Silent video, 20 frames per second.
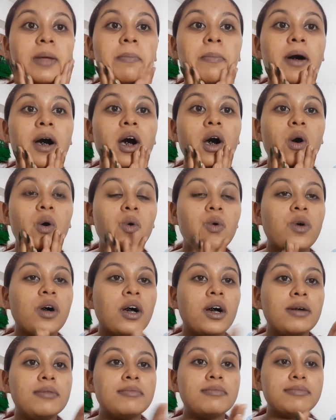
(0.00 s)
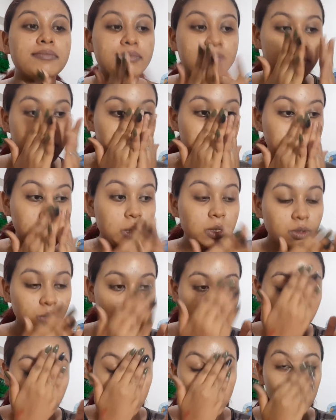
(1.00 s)
about
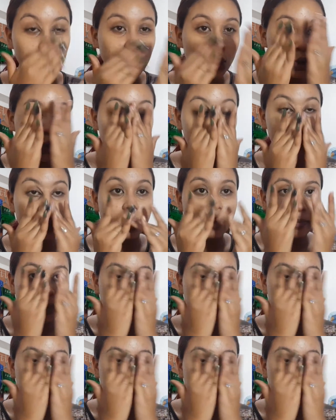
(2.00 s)
2 to 3